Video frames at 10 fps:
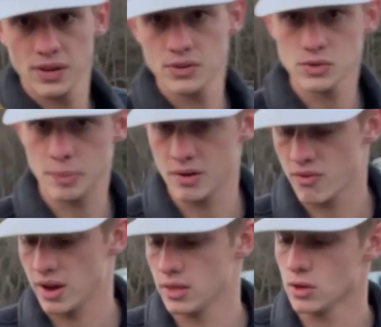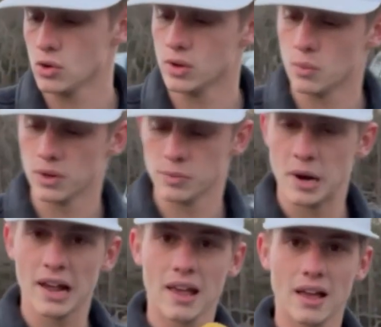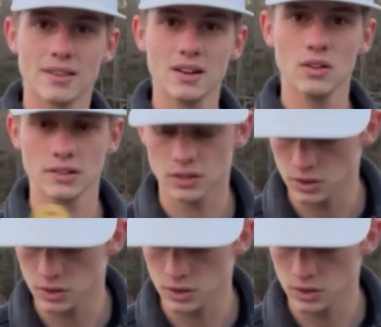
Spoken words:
Andrew's a big fan of the Guggen ones, but I tend to like the